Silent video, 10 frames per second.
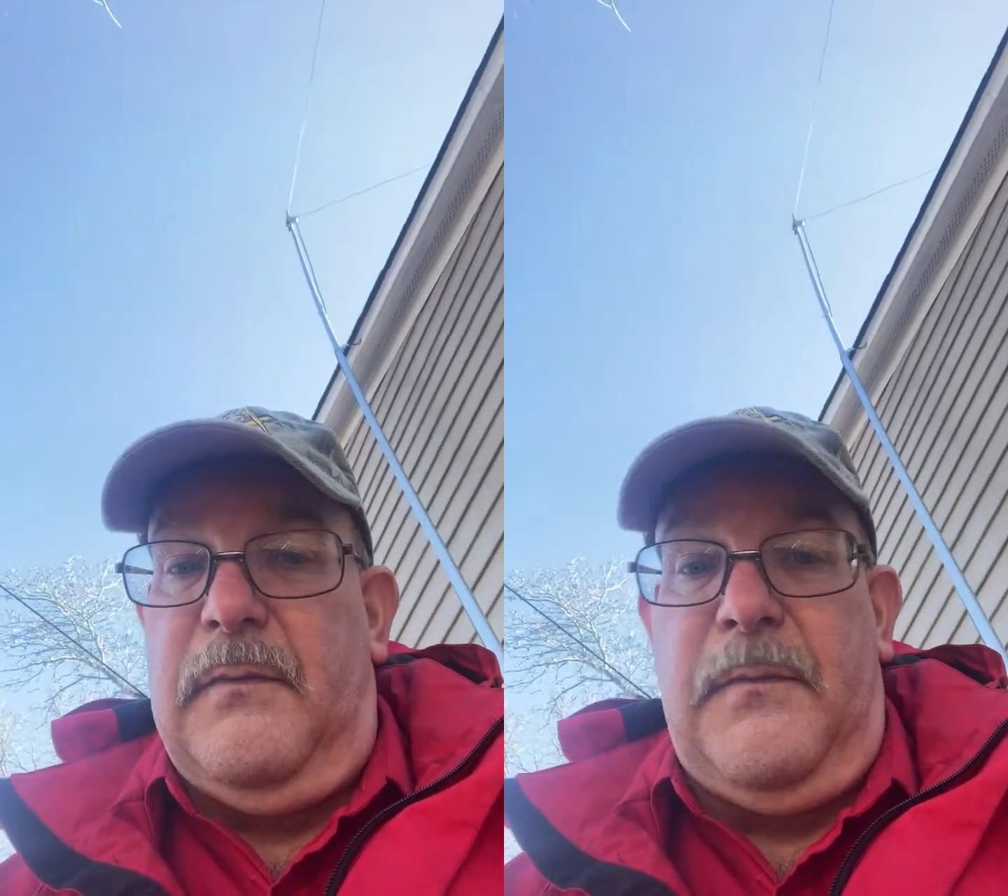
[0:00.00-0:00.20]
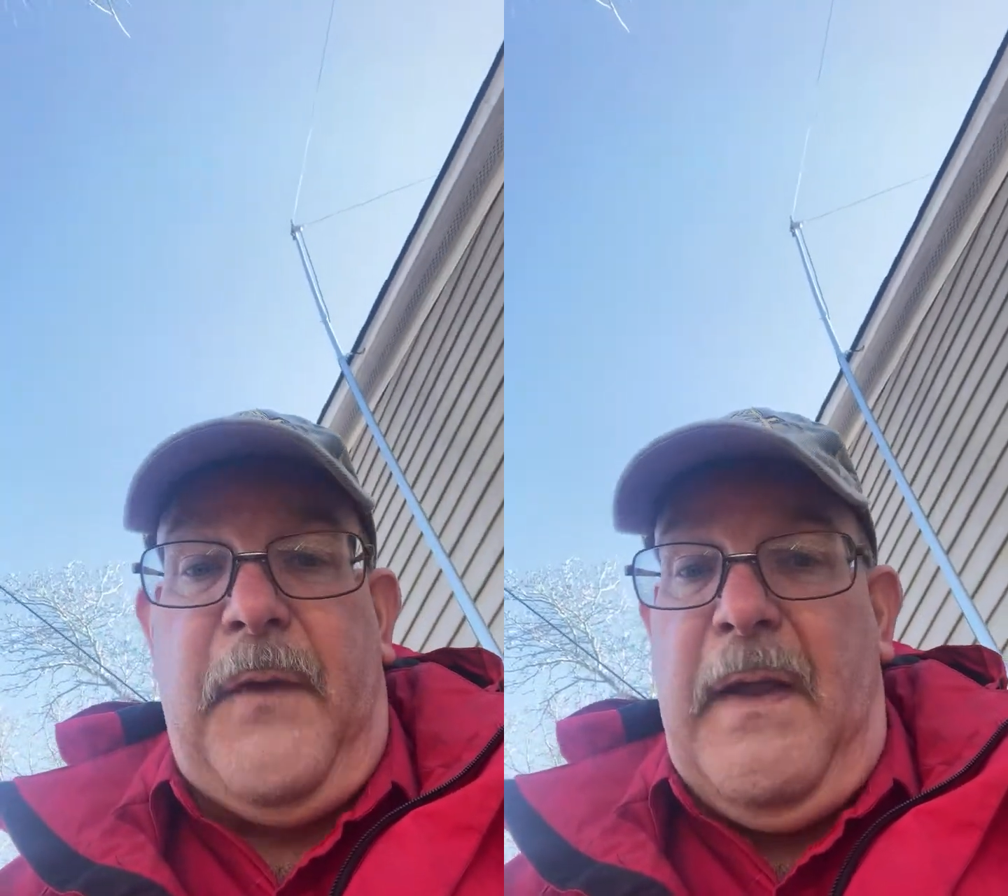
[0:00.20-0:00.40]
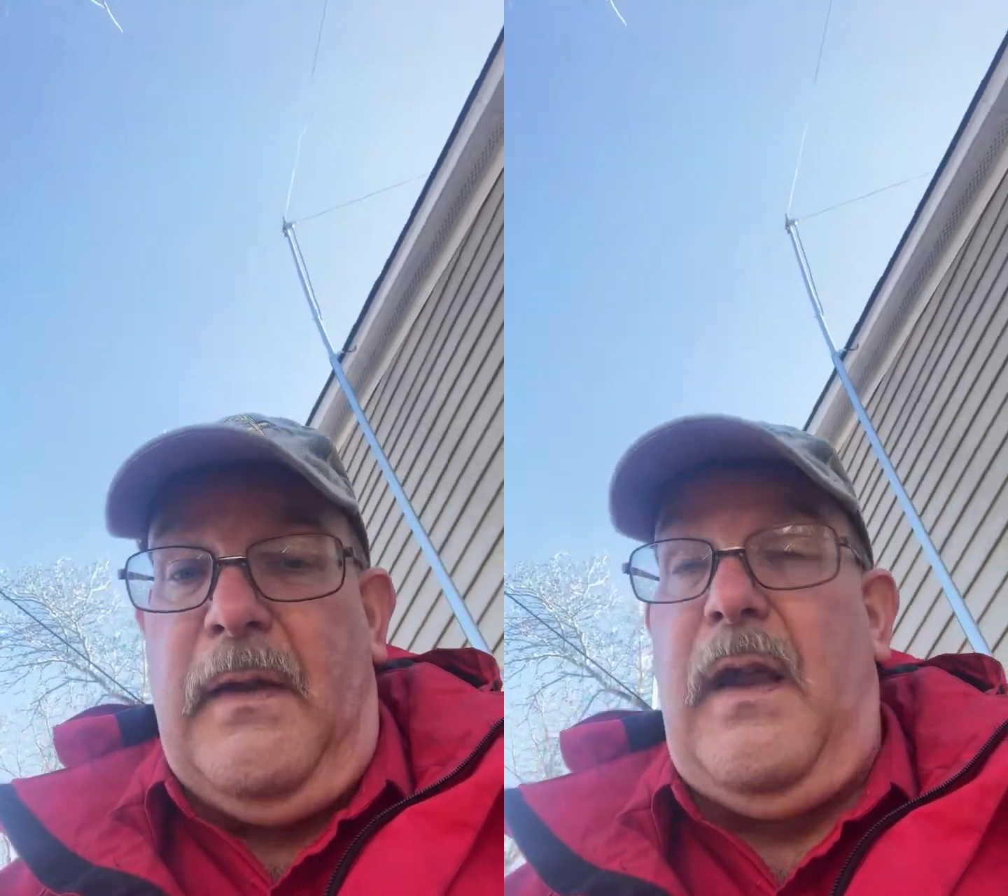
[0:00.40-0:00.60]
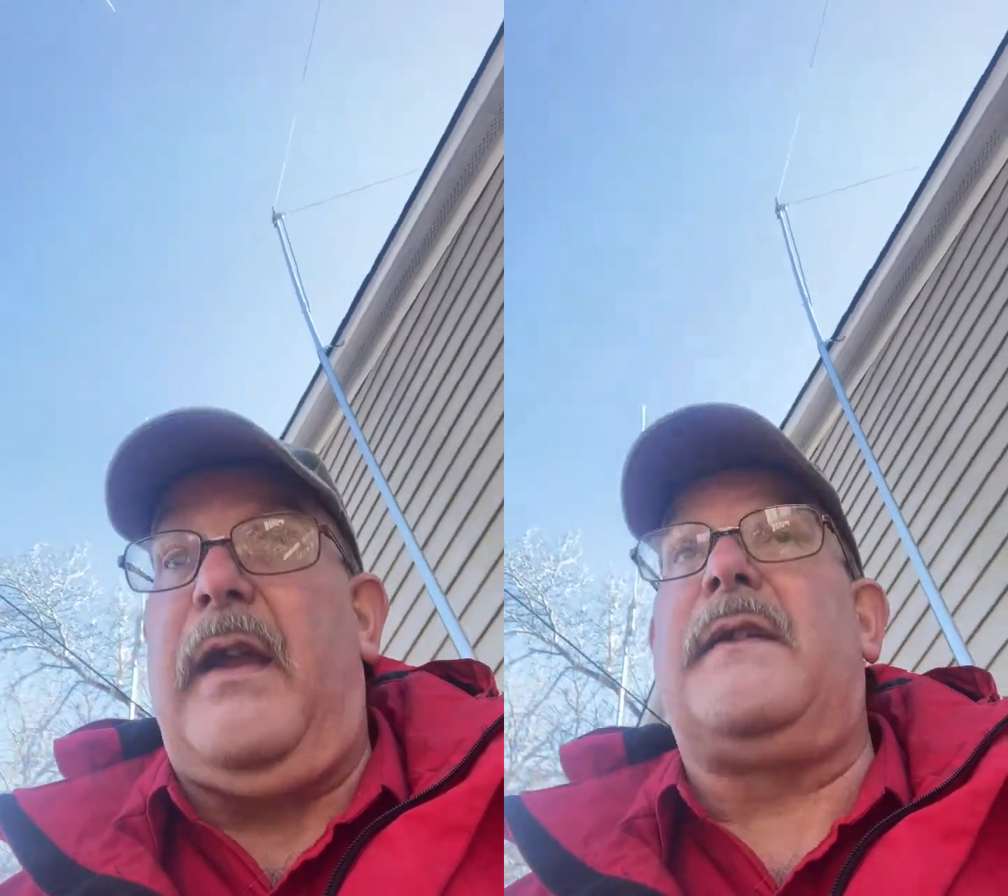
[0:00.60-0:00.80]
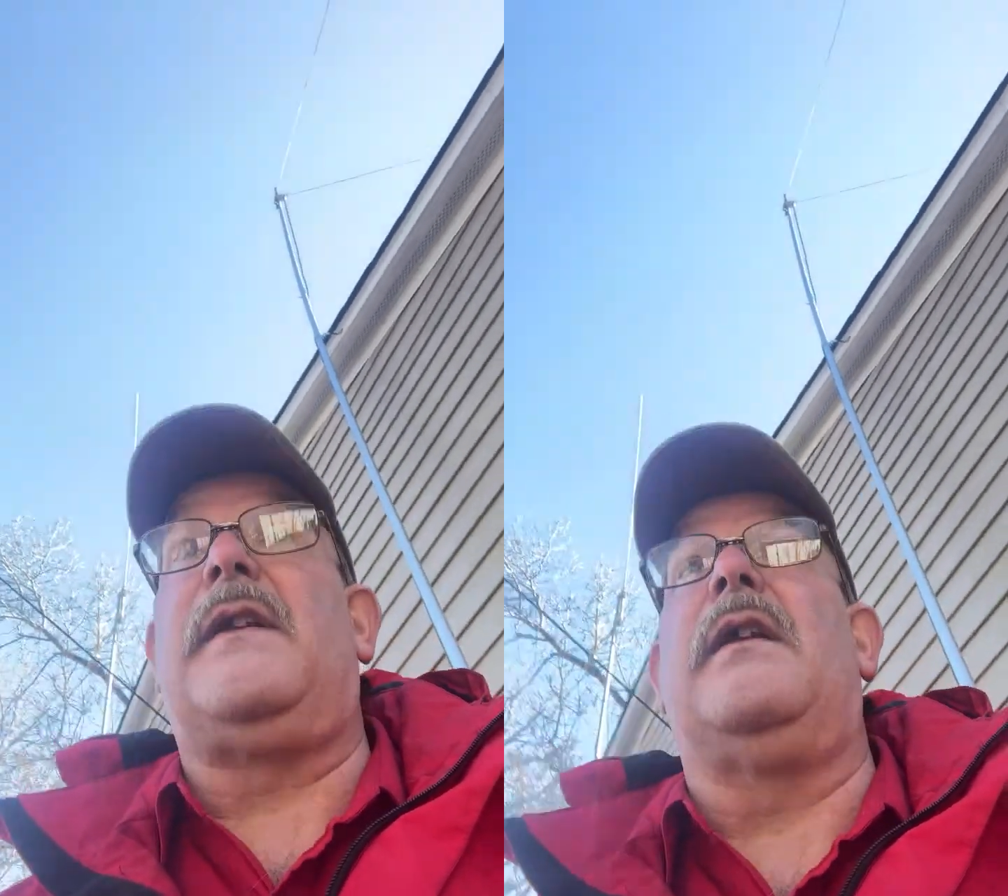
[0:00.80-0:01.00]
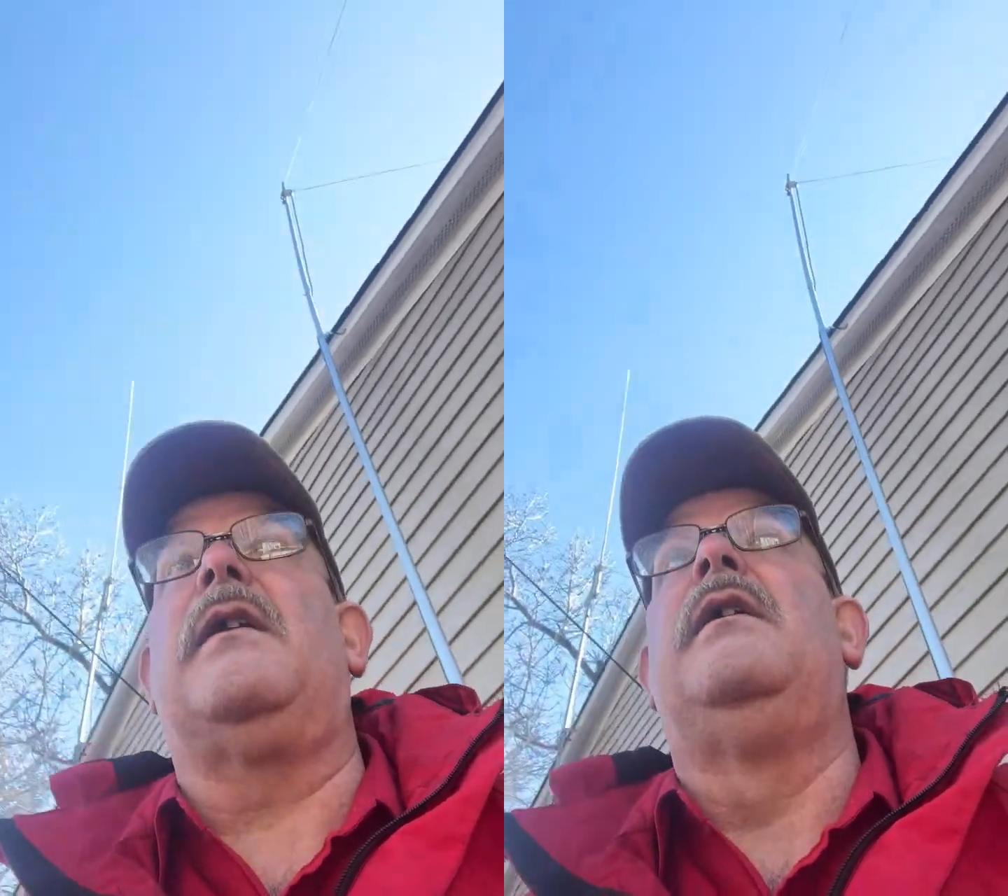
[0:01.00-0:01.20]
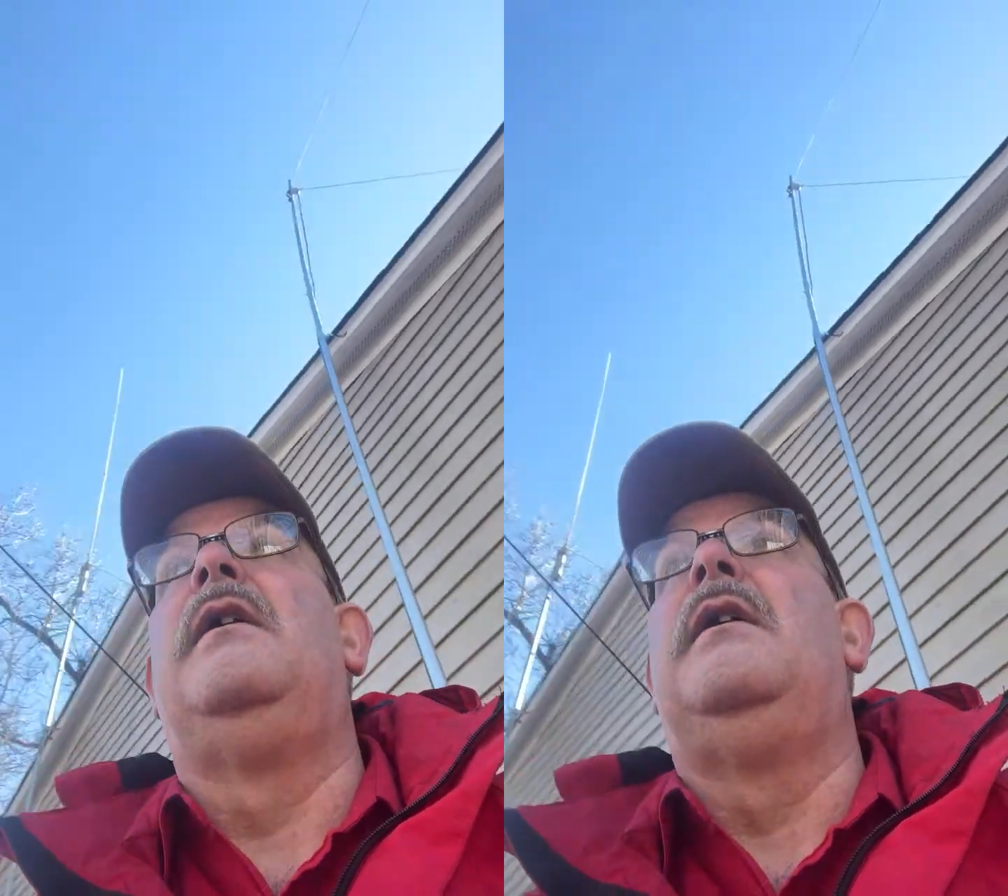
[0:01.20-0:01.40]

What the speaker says: fantastic.